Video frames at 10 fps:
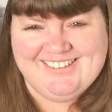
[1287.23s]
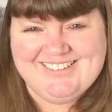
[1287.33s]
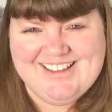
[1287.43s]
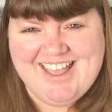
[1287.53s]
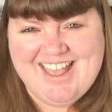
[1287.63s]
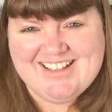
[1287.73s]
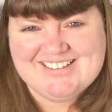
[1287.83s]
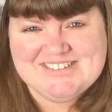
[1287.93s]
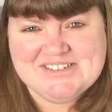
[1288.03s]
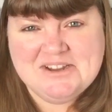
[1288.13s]
and the
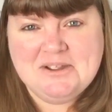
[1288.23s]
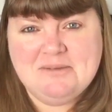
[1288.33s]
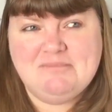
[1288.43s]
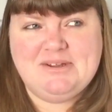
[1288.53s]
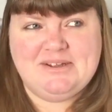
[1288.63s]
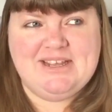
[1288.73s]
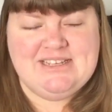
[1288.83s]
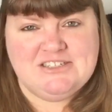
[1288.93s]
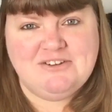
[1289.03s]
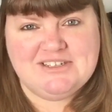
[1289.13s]
eggs, but
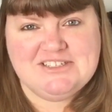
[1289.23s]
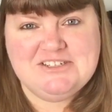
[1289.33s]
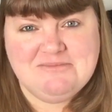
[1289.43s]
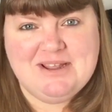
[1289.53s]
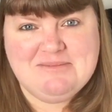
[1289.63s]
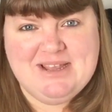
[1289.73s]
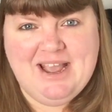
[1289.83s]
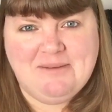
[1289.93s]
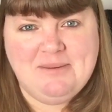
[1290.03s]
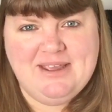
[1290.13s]
Easter eggs do make me
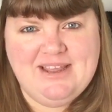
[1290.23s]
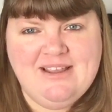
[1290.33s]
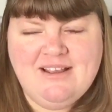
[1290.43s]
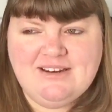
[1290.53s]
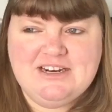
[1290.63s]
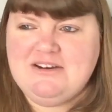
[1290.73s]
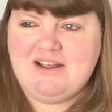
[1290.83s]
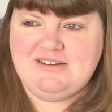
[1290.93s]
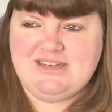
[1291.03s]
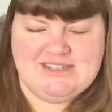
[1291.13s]
happy. They
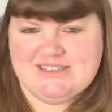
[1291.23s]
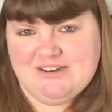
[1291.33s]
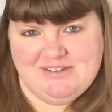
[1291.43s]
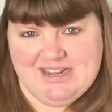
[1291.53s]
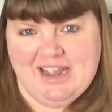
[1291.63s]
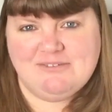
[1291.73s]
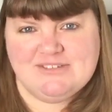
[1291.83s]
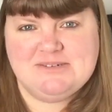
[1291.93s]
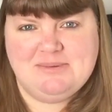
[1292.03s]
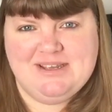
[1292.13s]
don't necessarily have
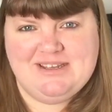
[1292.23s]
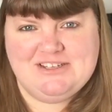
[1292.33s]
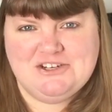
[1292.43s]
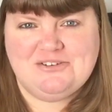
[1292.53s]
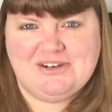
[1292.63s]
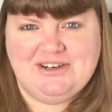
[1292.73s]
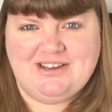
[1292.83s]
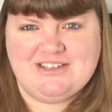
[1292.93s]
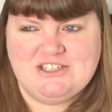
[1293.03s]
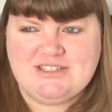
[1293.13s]
to be
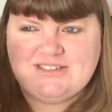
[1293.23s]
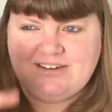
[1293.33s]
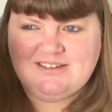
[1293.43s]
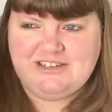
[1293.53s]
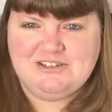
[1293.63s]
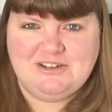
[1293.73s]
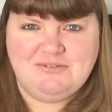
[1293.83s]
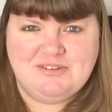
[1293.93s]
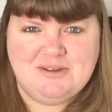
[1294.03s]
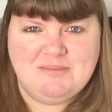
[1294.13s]
chocolate. It's just like the look
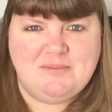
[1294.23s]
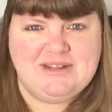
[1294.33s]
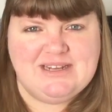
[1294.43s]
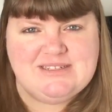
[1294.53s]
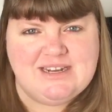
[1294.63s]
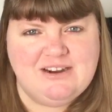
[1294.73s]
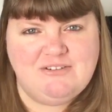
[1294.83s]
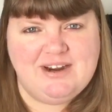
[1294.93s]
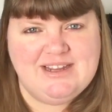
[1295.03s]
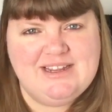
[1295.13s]
of them when they're
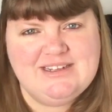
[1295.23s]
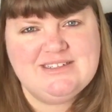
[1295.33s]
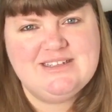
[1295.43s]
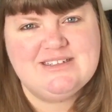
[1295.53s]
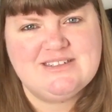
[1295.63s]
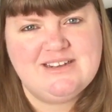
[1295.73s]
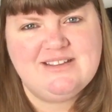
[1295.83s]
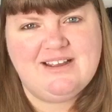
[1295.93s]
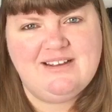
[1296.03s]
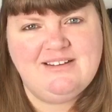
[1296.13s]
decorated and things like
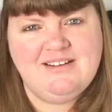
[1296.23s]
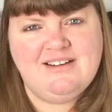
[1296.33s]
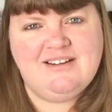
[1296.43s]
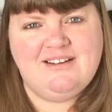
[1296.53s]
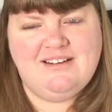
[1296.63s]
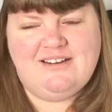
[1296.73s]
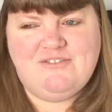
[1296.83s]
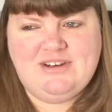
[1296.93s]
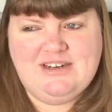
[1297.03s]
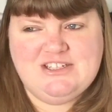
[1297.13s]
that. I
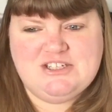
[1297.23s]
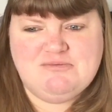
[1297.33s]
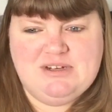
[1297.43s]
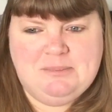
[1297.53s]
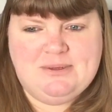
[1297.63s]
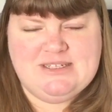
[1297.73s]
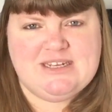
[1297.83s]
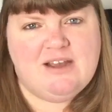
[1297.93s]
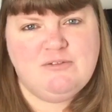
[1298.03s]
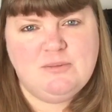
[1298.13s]
think they're just really pretty.
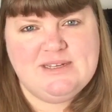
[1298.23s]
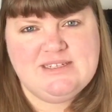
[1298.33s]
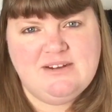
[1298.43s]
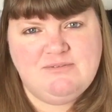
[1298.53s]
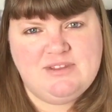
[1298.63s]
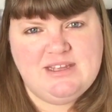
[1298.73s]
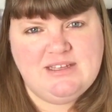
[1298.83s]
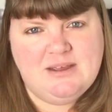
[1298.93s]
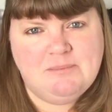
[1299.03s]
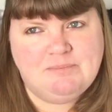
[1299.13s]
I've always loved the
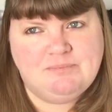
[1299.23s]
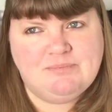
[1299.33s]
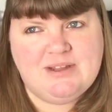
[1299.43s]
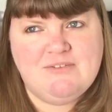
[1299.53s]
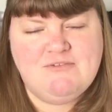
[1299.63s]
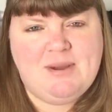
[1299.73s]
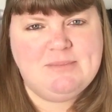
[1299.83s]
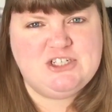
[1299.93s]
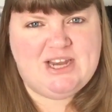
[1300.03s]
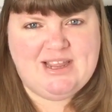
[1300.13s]

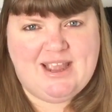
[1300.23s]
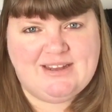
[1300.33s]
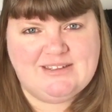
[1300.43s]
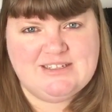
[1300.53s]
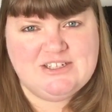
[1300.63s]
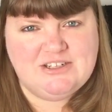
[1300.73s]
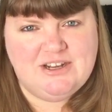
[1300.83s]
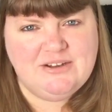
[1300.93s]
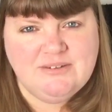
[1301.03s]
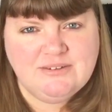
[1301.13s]
Fabergé eggs, you
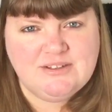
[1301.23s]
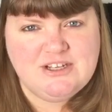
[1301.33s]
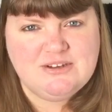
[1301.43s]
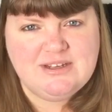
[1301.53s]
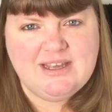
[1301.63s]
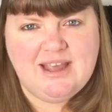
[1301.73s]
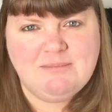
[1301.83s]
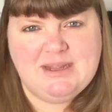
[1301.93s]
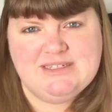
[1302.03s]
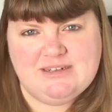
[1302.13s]
know, that you can get
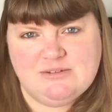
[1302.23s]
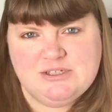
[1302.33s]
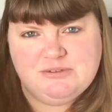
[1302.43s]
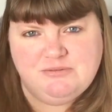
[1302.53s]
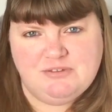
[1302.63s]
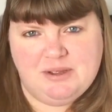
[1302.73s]
made out of